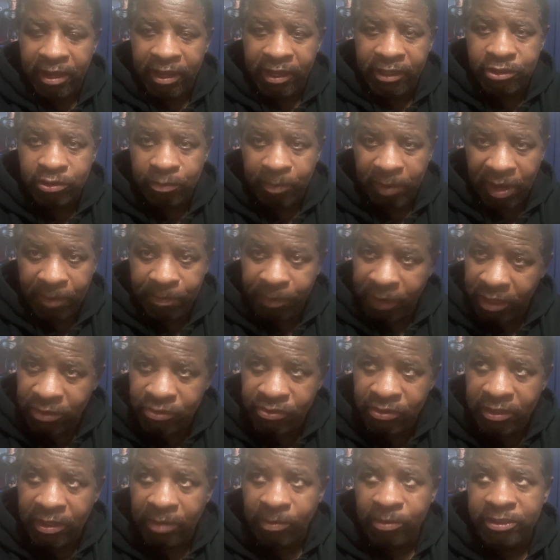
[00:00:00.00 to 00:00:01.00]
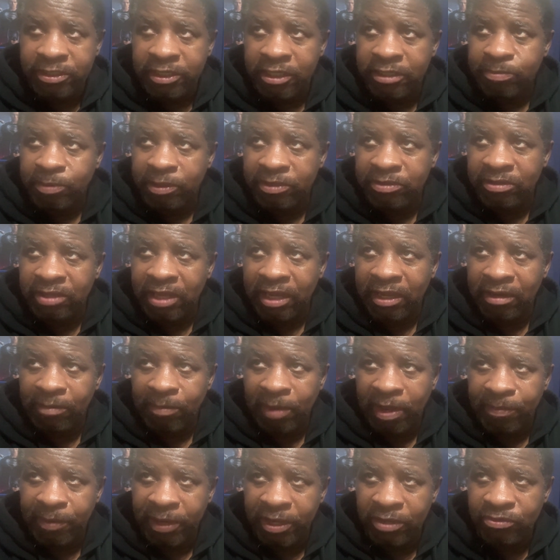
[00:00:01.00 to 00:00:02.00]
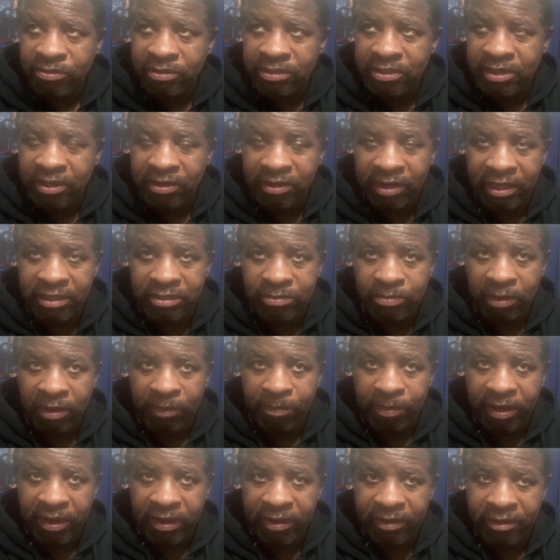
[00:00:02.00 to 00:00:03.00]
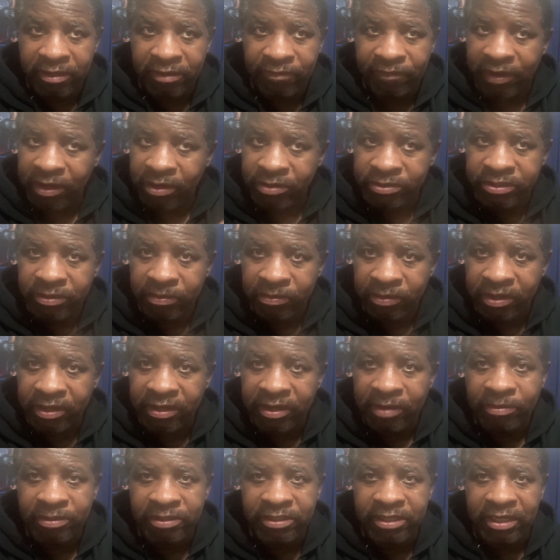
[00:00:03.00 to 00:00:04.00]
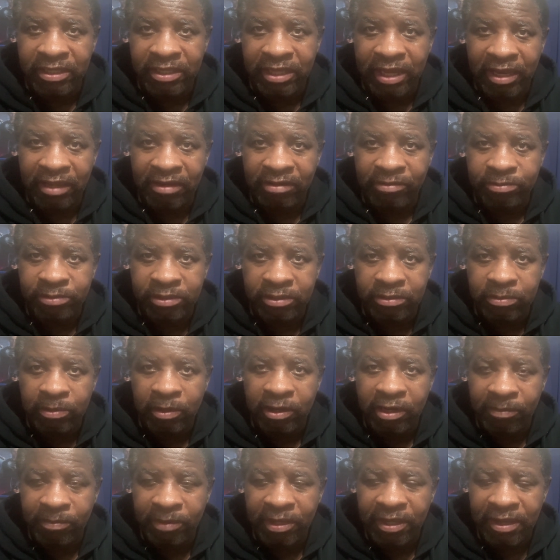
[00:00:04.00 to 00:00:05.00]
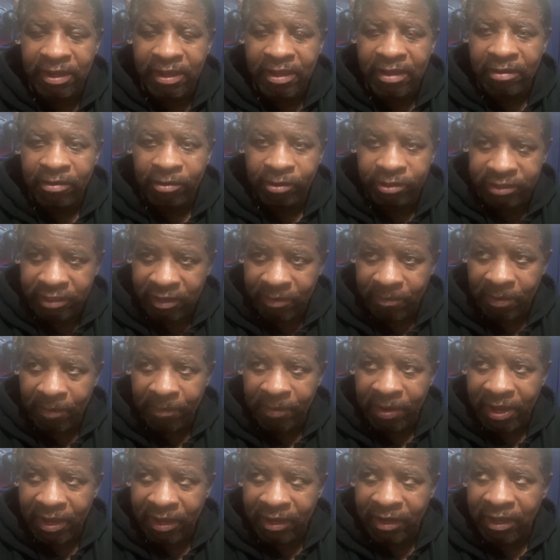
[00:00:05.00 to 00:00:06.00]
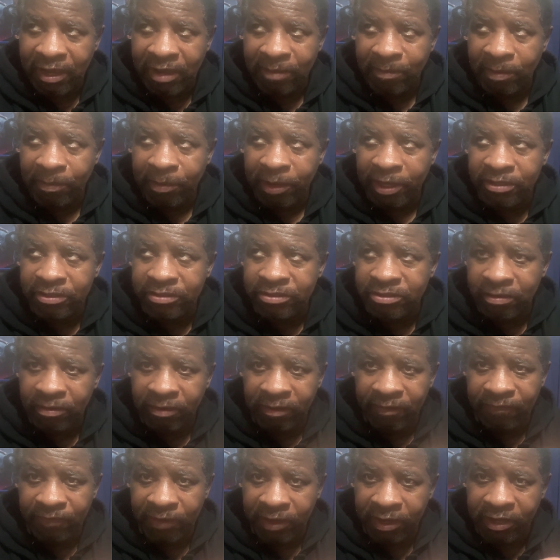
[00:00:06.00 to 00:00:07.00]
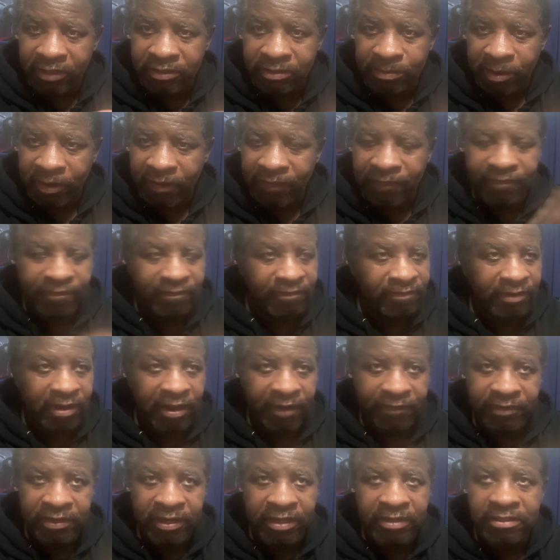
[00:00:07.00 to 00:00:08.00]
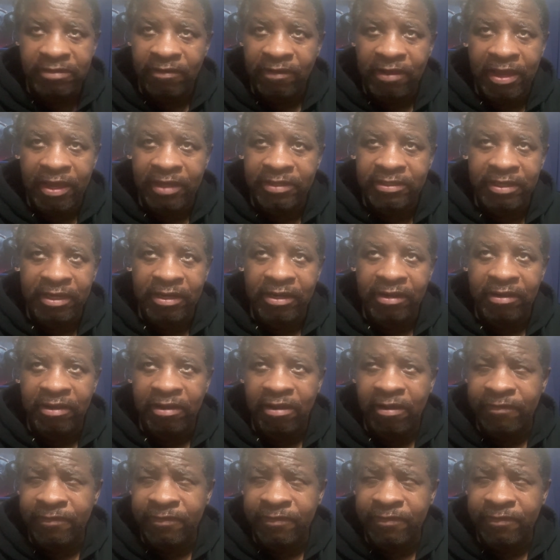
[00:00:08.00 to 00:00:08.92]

to my patron. I want to say a special thank you to my patrons. Their names will appear in this video somewhere. I want to say thank you to them for supporting me. Always have my back. And again, my patrons, only $5 a month. I have tons of content on it.